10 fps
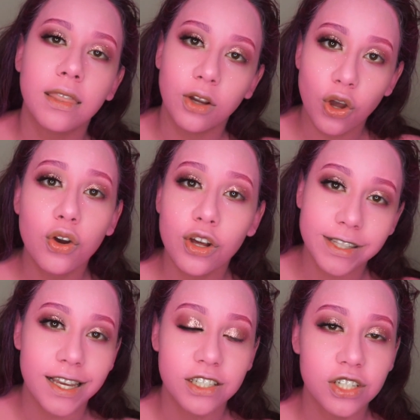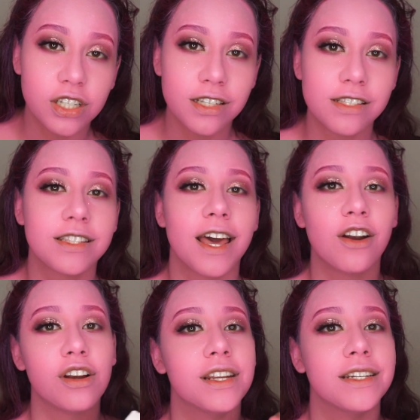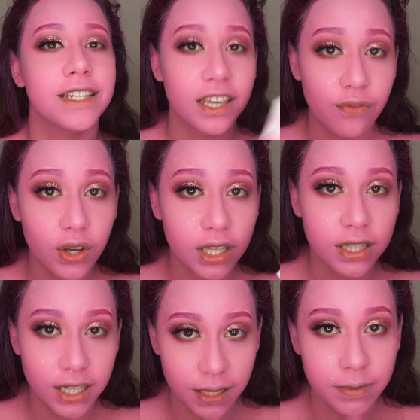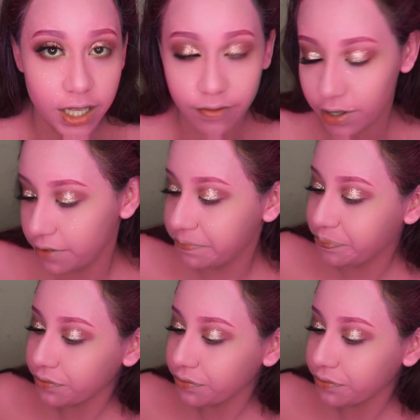the Coco lashes that are in Diva, the name Diva.